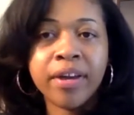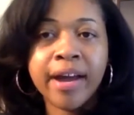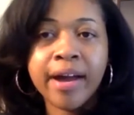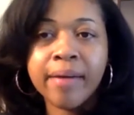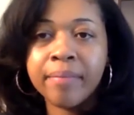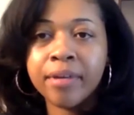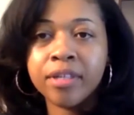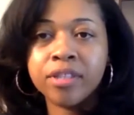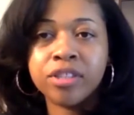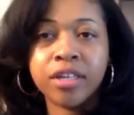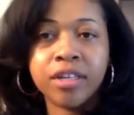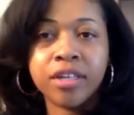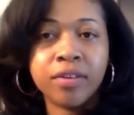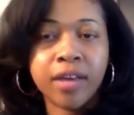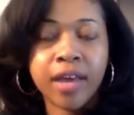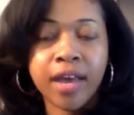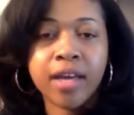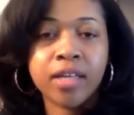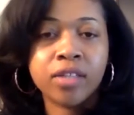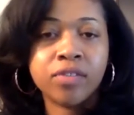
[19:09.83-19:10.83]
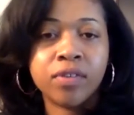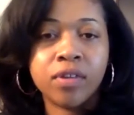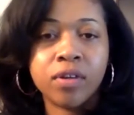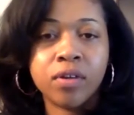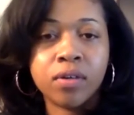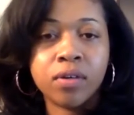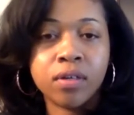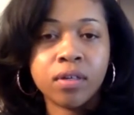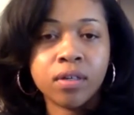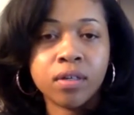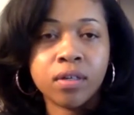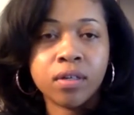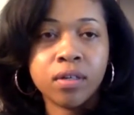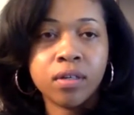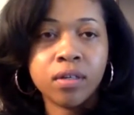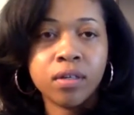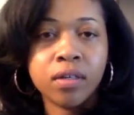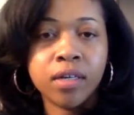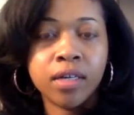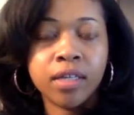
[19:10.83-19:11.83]
how much are you cash flowing?
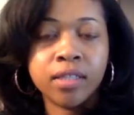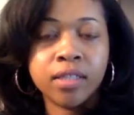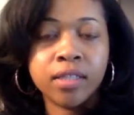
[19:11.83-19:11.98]
At,